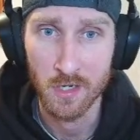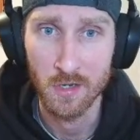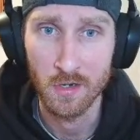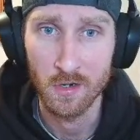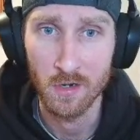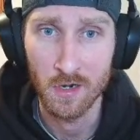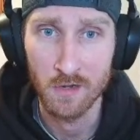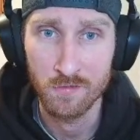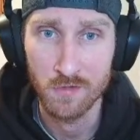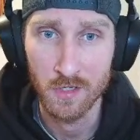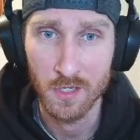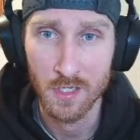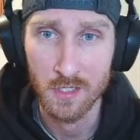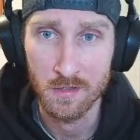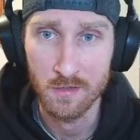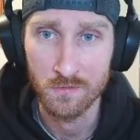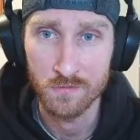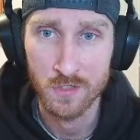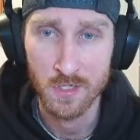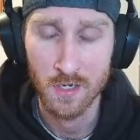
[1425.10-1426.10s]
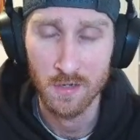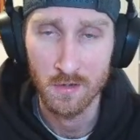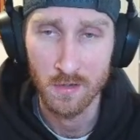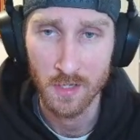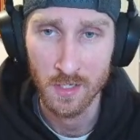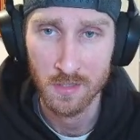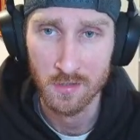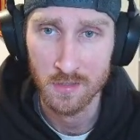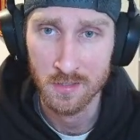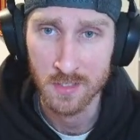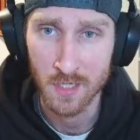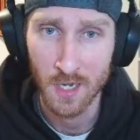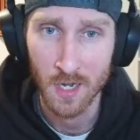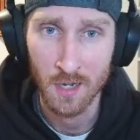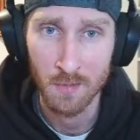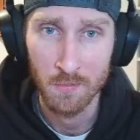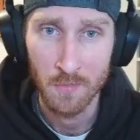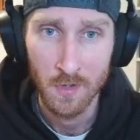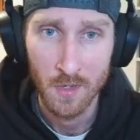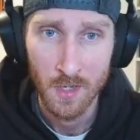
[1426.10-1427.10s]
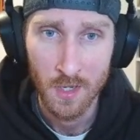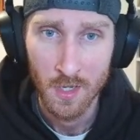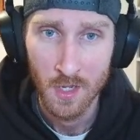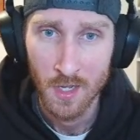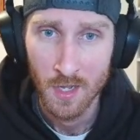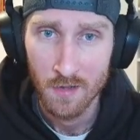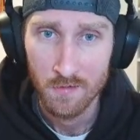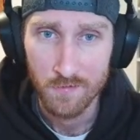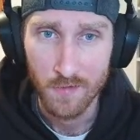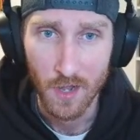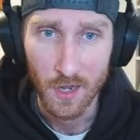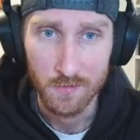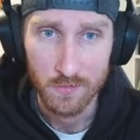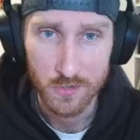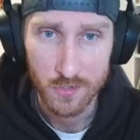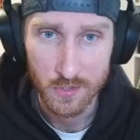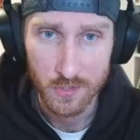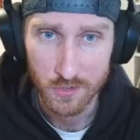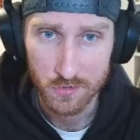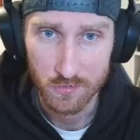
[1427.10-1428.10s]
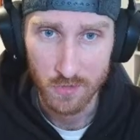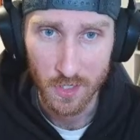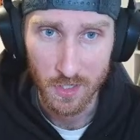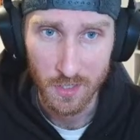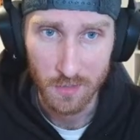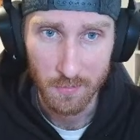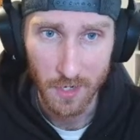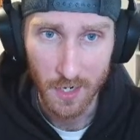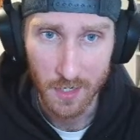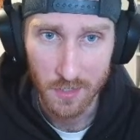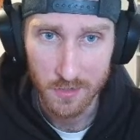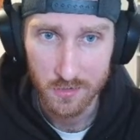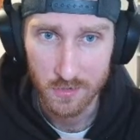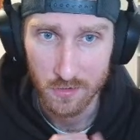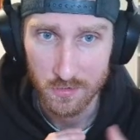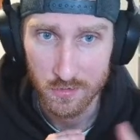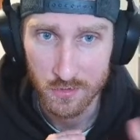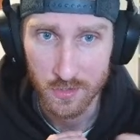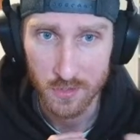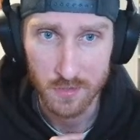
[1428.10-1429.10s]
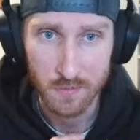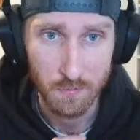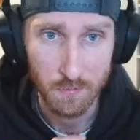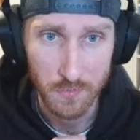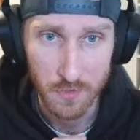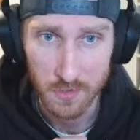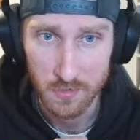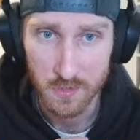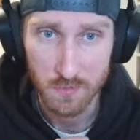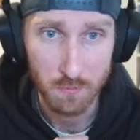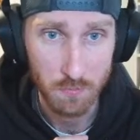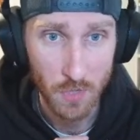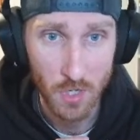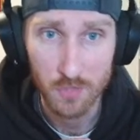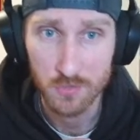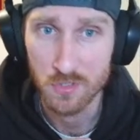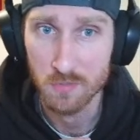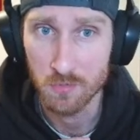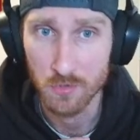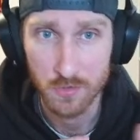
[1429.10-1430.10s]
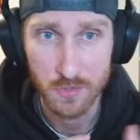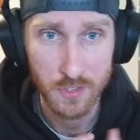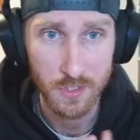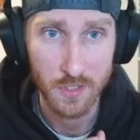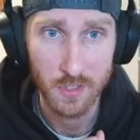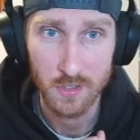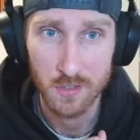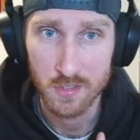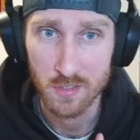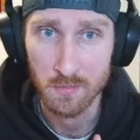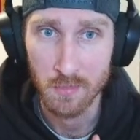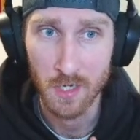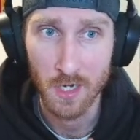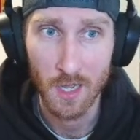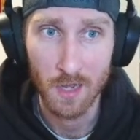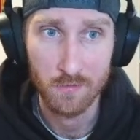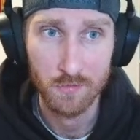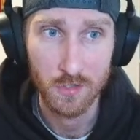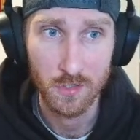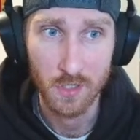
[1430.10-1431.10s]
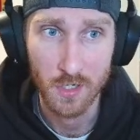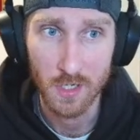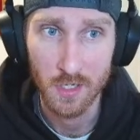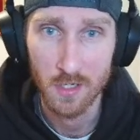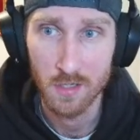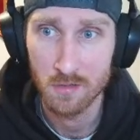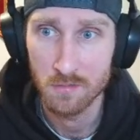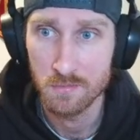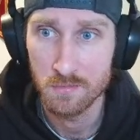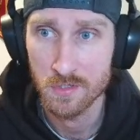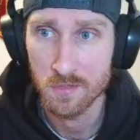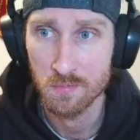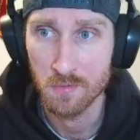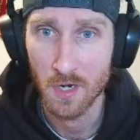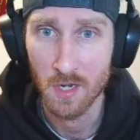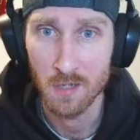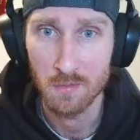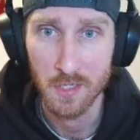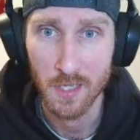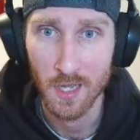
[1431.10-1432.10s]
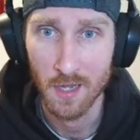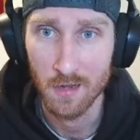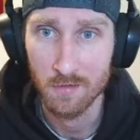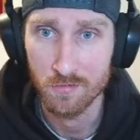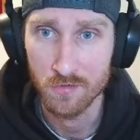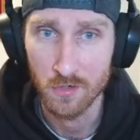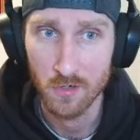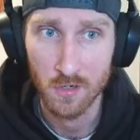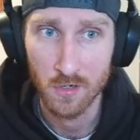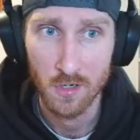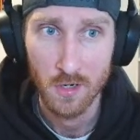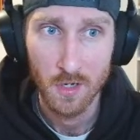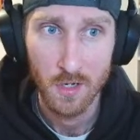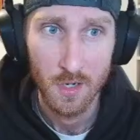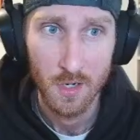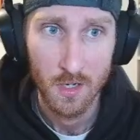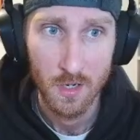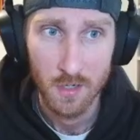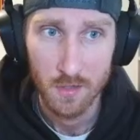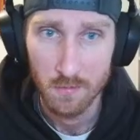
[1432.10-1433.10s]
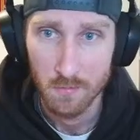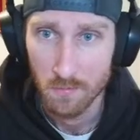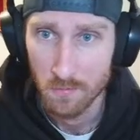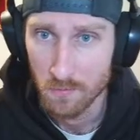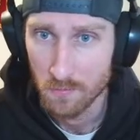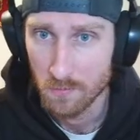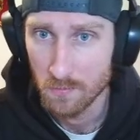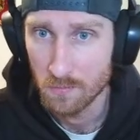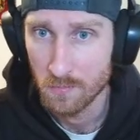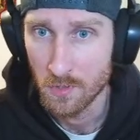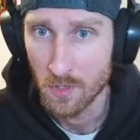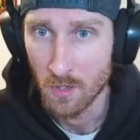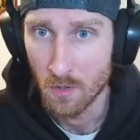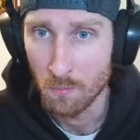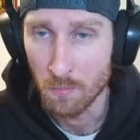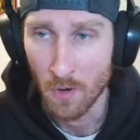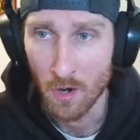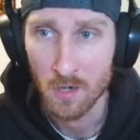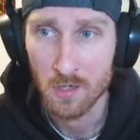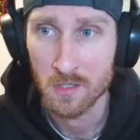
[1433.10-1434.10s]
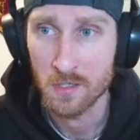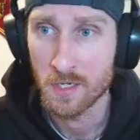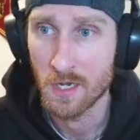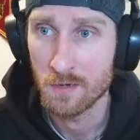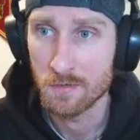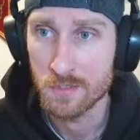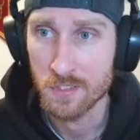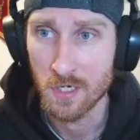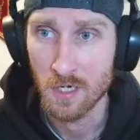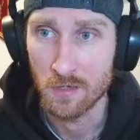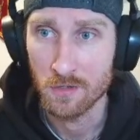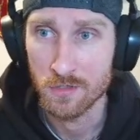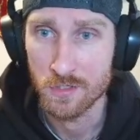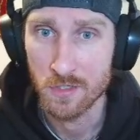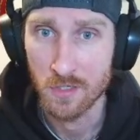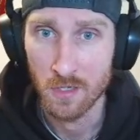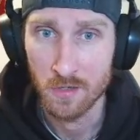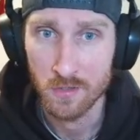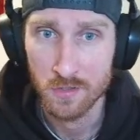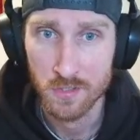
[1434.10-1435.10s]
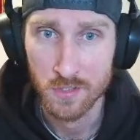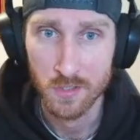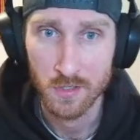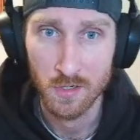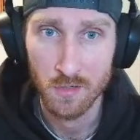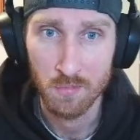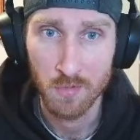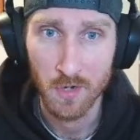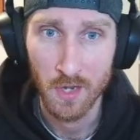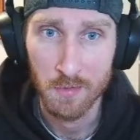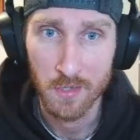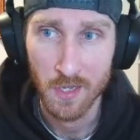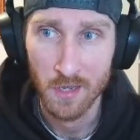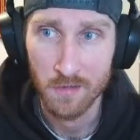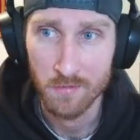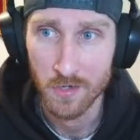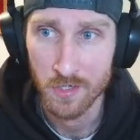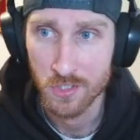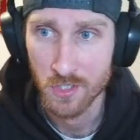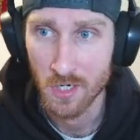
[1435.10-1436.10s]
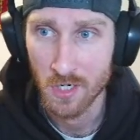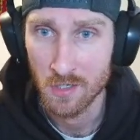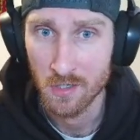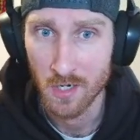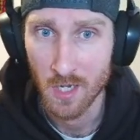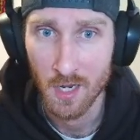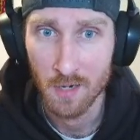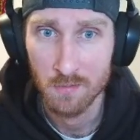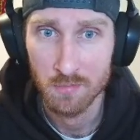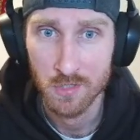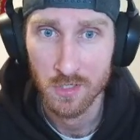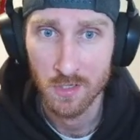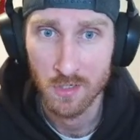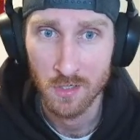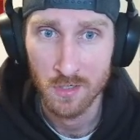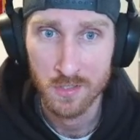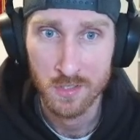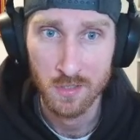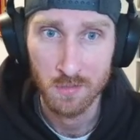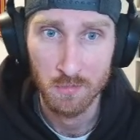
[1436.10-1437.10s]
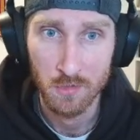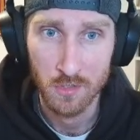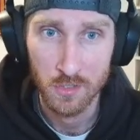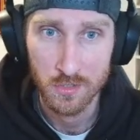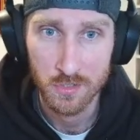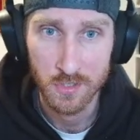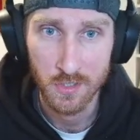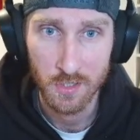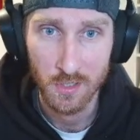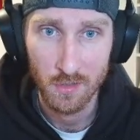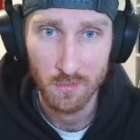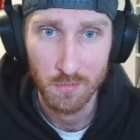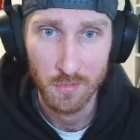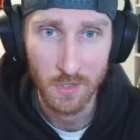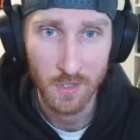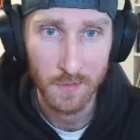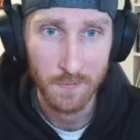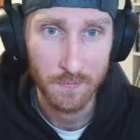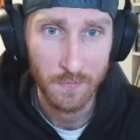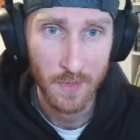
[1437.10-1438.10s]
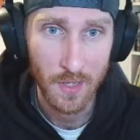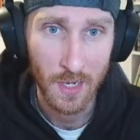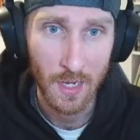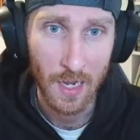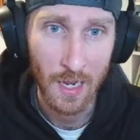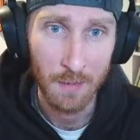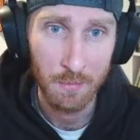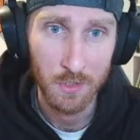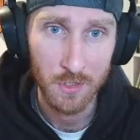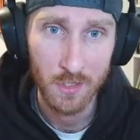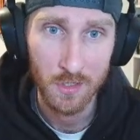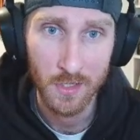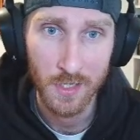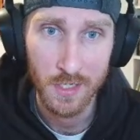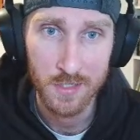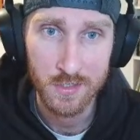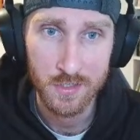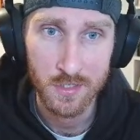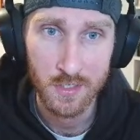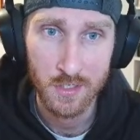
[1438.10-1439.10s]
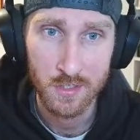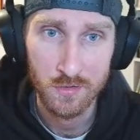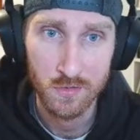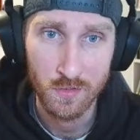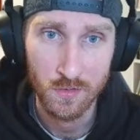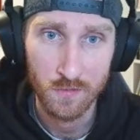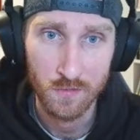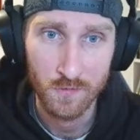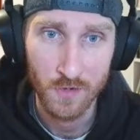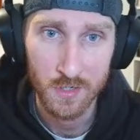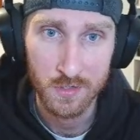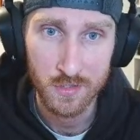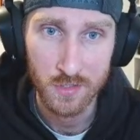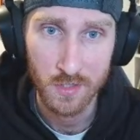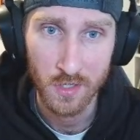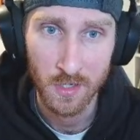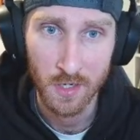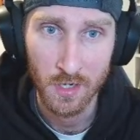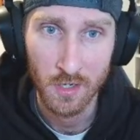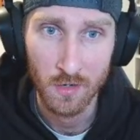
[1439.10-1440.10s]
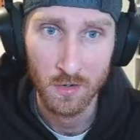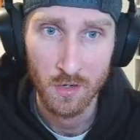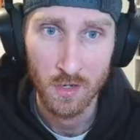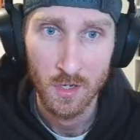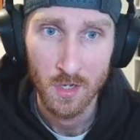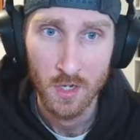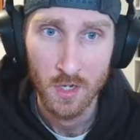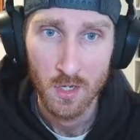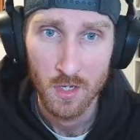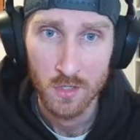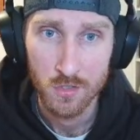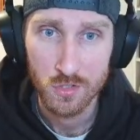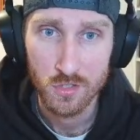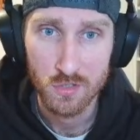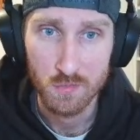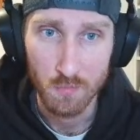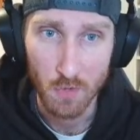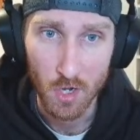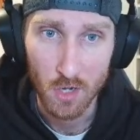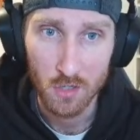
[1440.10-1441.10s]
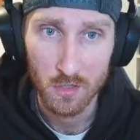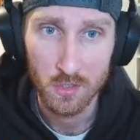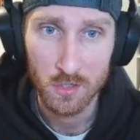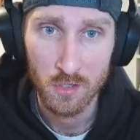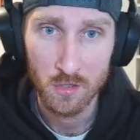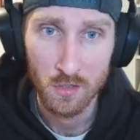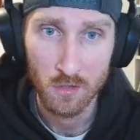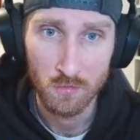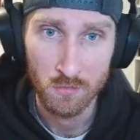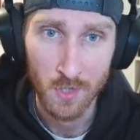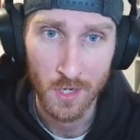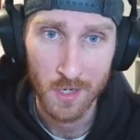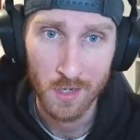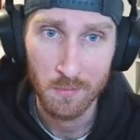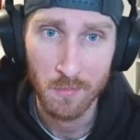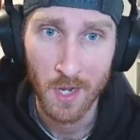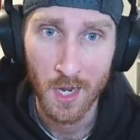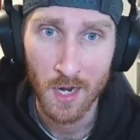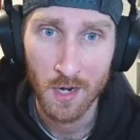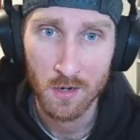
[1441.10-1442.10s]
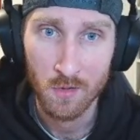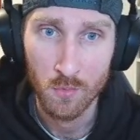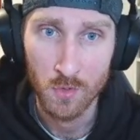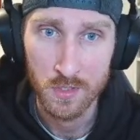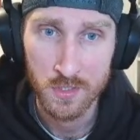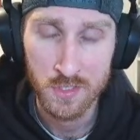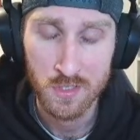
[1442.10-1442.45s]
here. I feel like the top 5 or 6 running backs, there's multiple tiers. I mean, after Gibbs, probably after, Barkley, I would say there's another tier, probably have Achan and Hampton in a similar tier, but I'm a little hesitant to invest in a smaller running back with